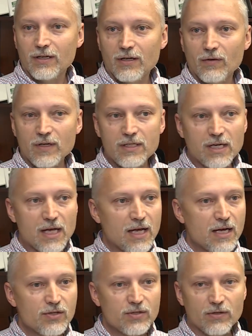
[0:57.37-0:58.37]
You know, these
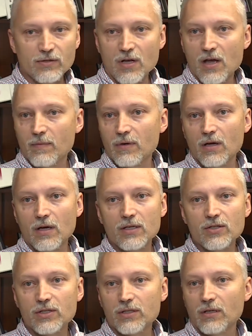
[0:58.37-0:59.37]
guys, they're top
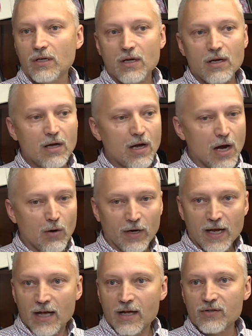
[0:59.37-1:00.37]
notch.
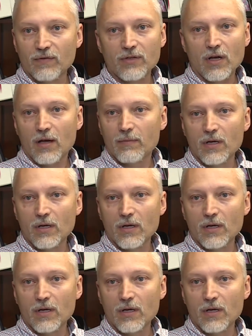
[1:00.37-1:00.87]
Our guys are top